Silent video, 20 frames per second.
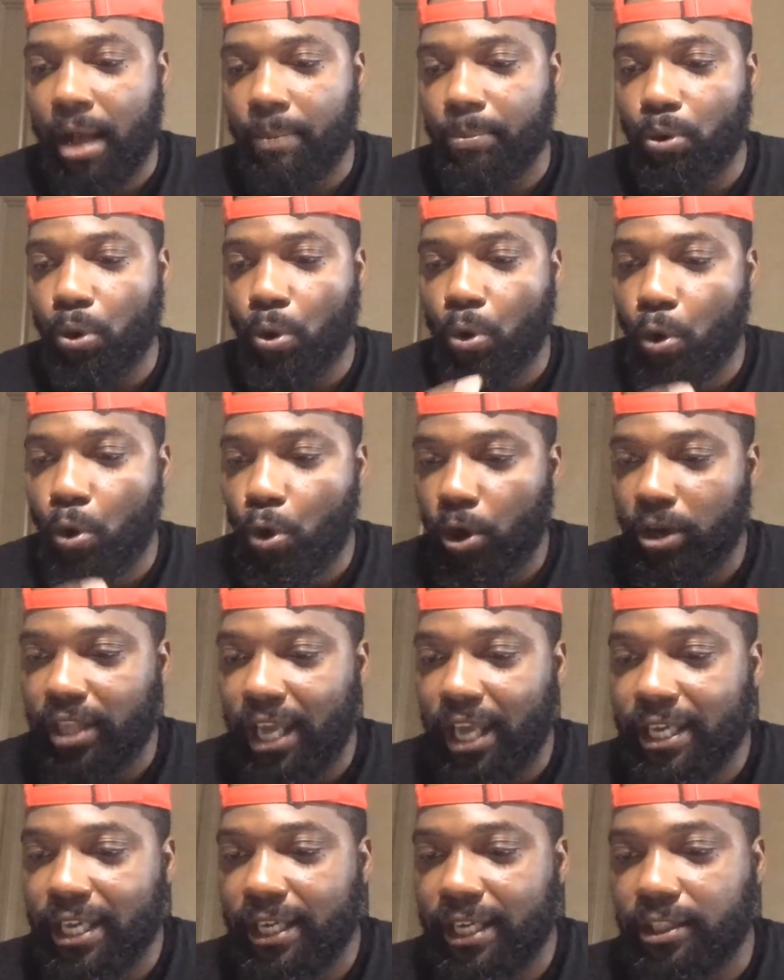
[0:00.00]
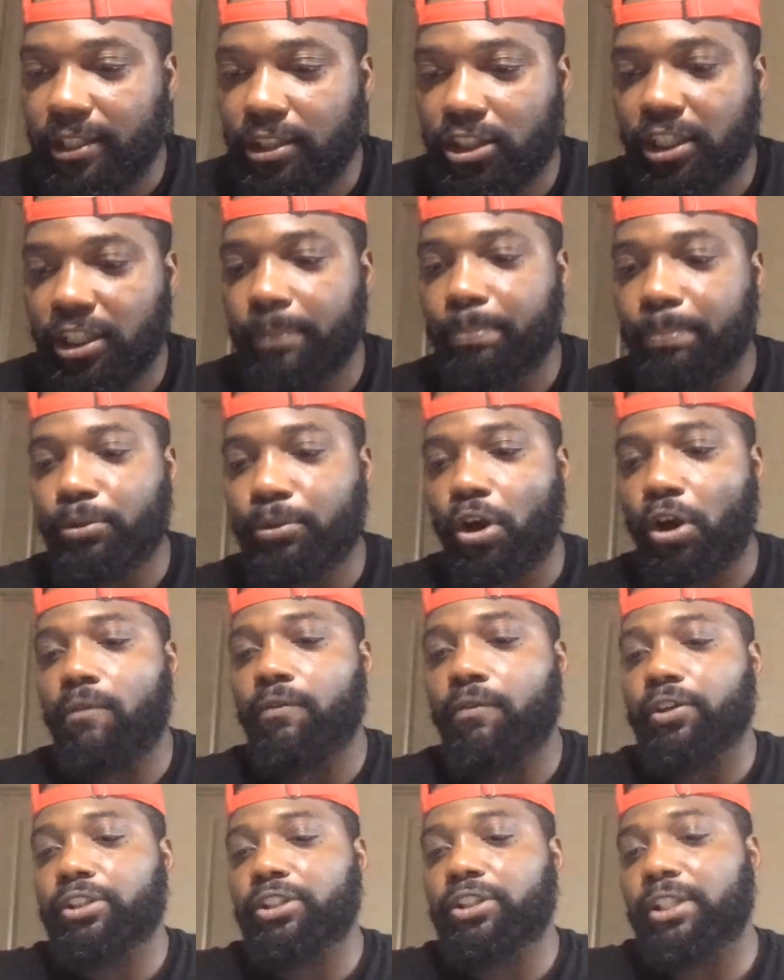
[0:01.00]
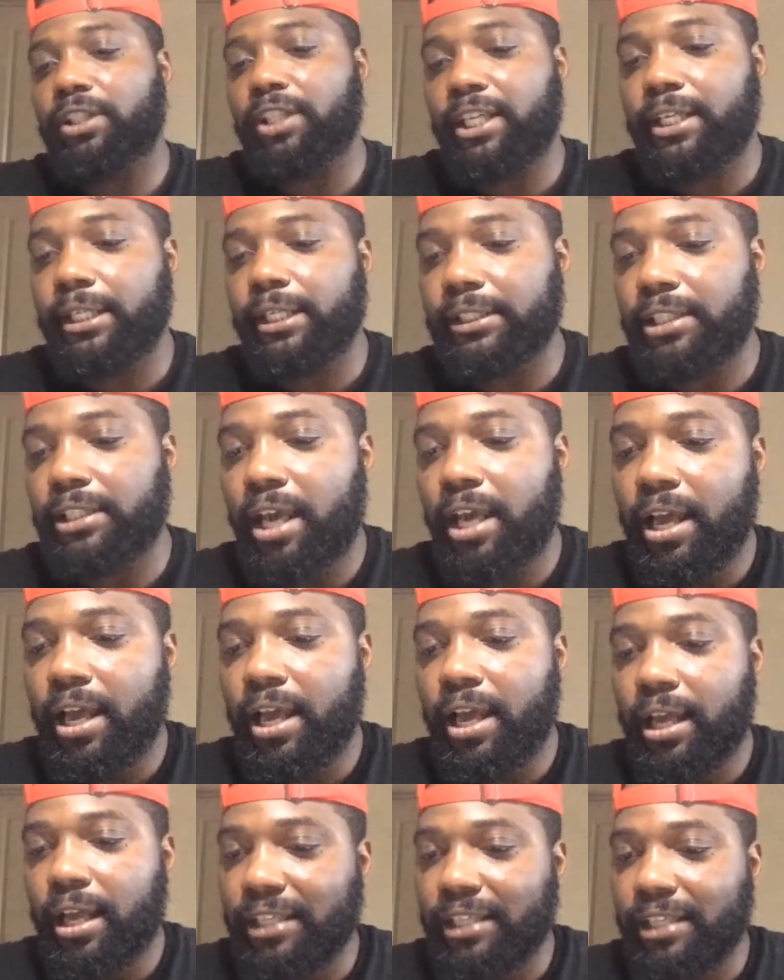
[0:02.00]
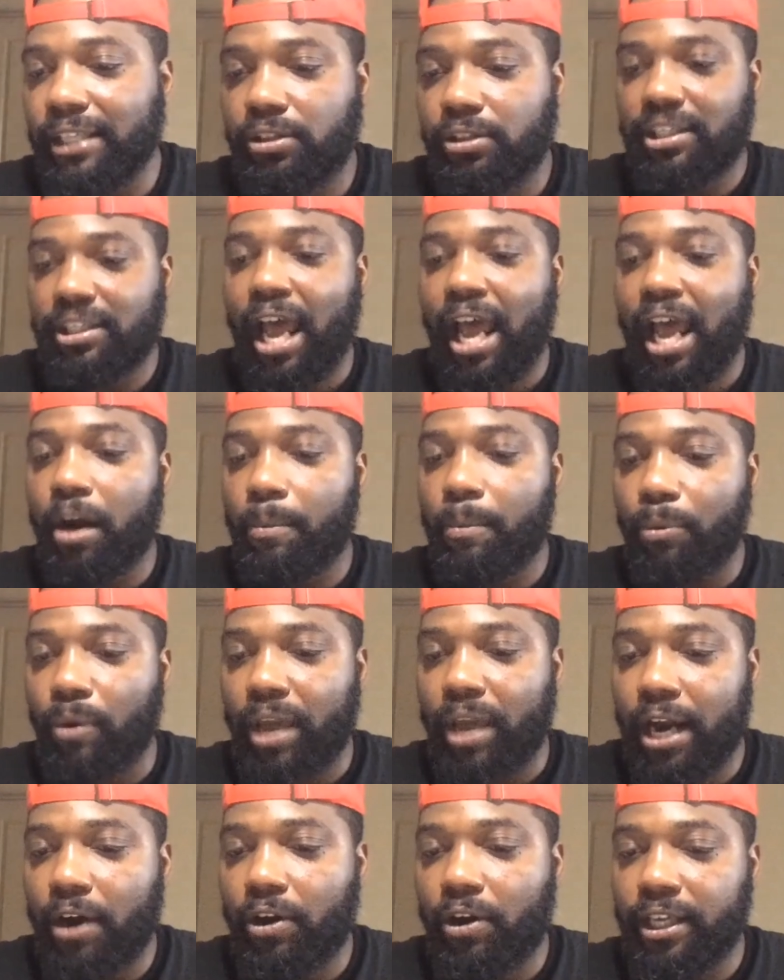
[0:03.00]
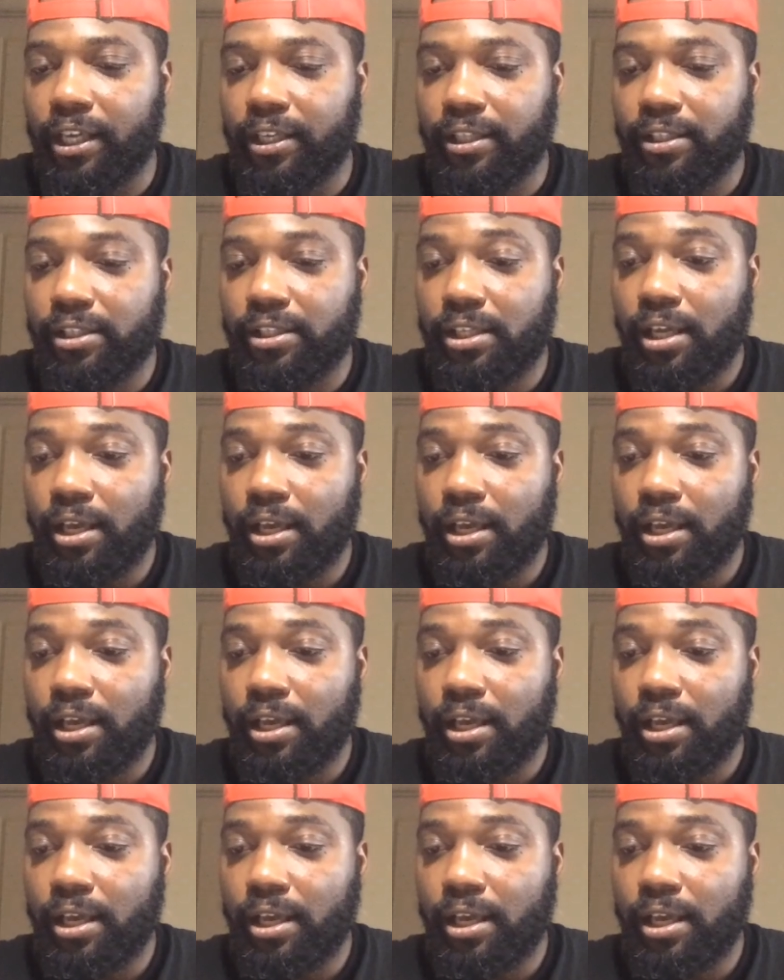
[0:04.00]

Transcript: or they get shipped over to these less desirable areas